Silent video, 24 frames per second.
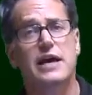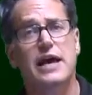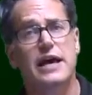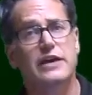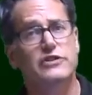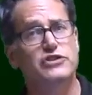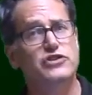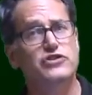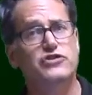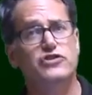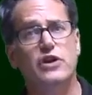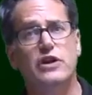as
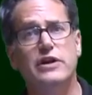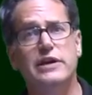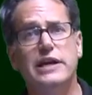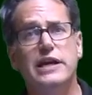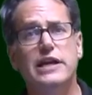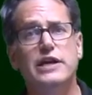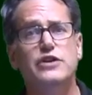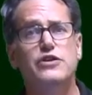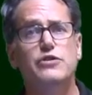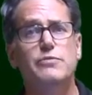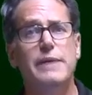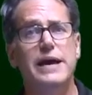you started
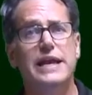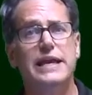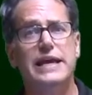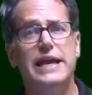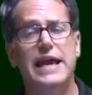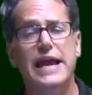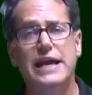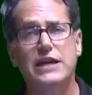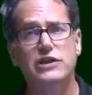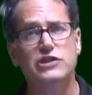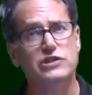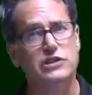any new
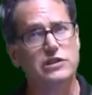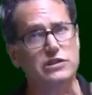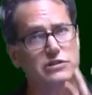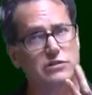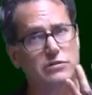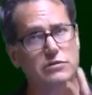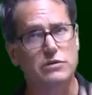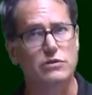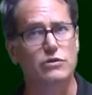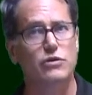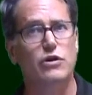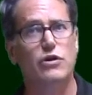medications,
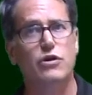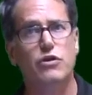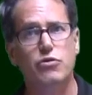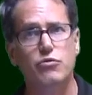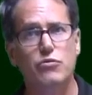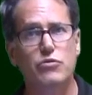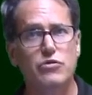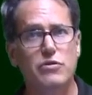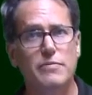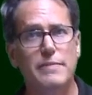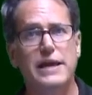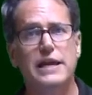look
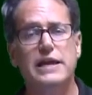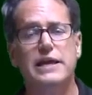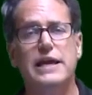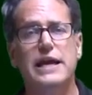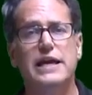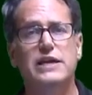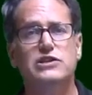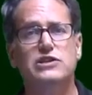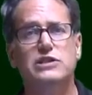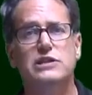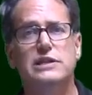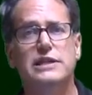through the
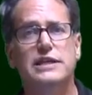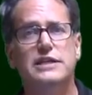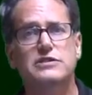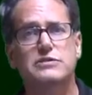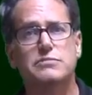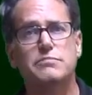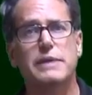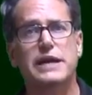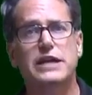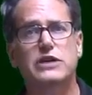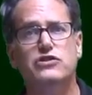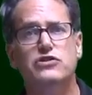medication list,
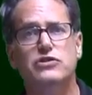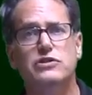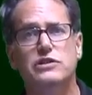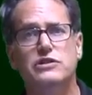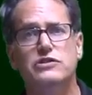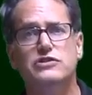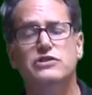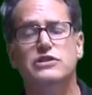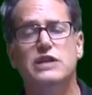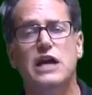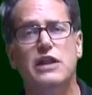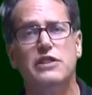make sure
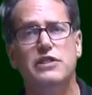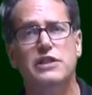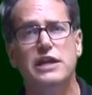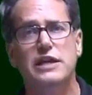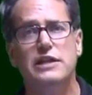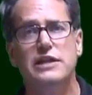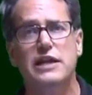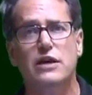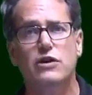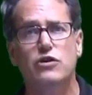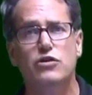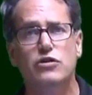there's nothing
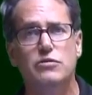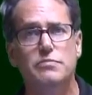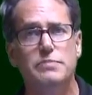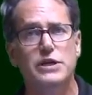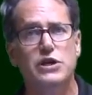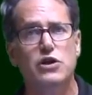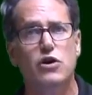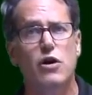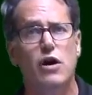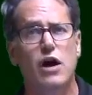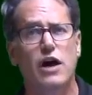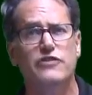that could be
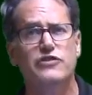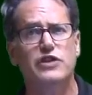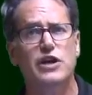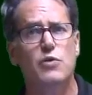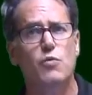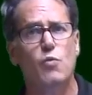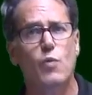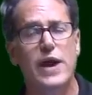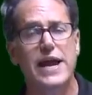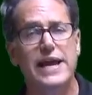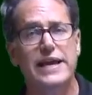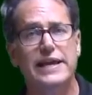causing
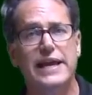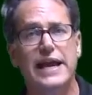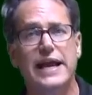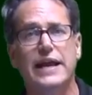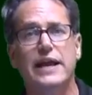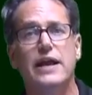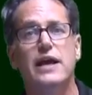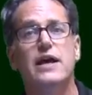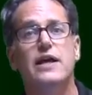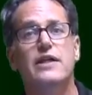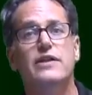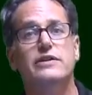weight gain.
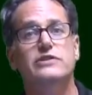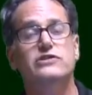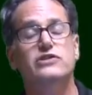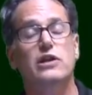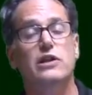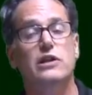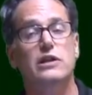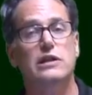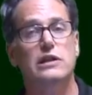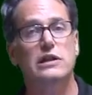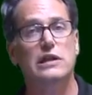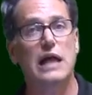There's a
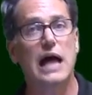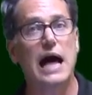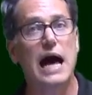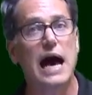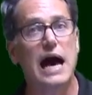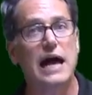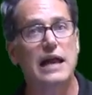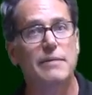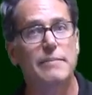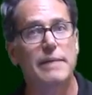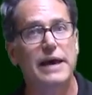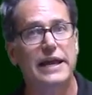
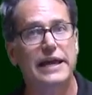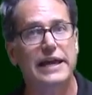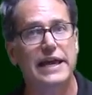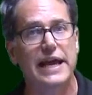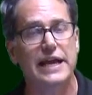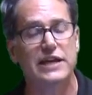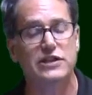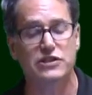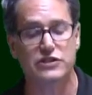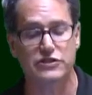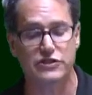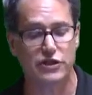lot of
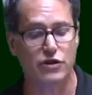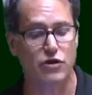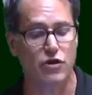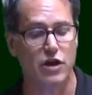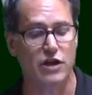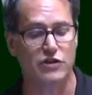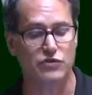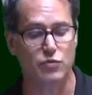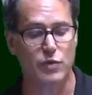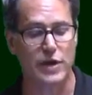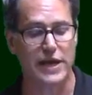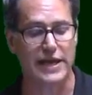medications that
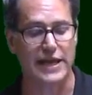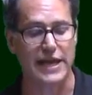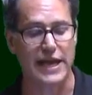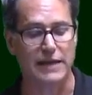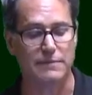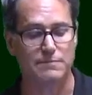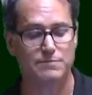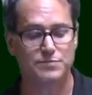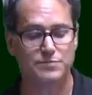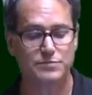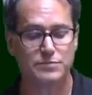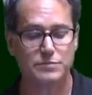cause weight gain.